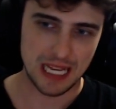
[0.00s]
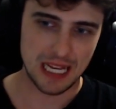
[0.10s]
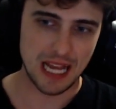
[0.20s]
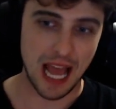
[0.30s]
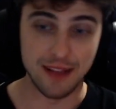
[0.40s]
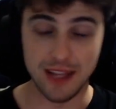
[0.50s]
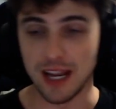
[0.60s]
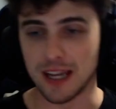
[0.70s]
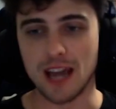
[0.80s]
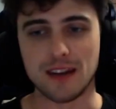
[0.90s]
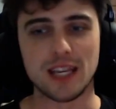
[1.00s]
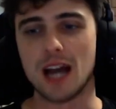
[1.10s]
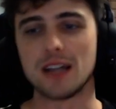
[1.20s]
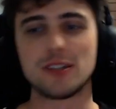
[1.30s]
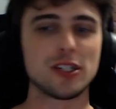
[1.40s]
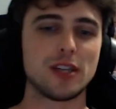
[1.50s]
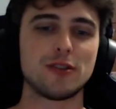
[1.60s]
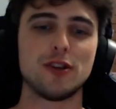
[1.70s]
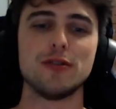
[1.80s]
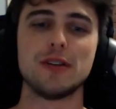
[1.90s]
And then again, yeah, it's just,
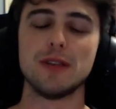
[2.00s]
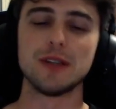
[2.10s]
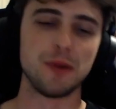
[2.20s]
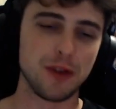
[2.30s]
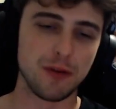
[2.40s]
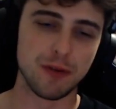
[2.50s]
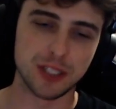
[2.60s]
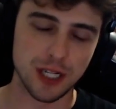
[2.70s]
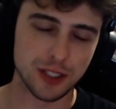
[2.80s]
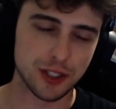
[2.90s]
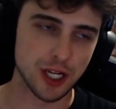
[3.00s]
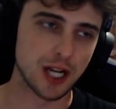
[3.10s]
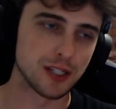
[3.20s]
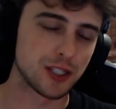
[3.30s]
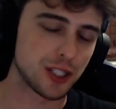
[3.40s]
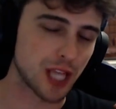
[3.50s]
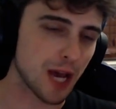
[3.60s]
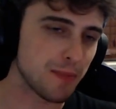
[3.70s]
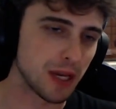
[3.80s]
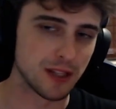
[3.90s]
dude, this movie was a
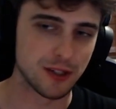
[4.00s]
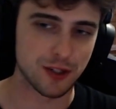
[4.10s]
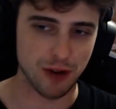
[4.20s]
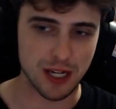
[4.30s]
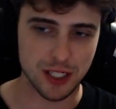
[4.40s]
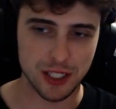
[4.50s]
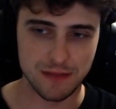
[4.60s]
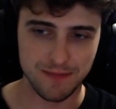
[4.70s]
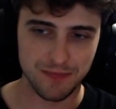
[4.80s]
step in the direction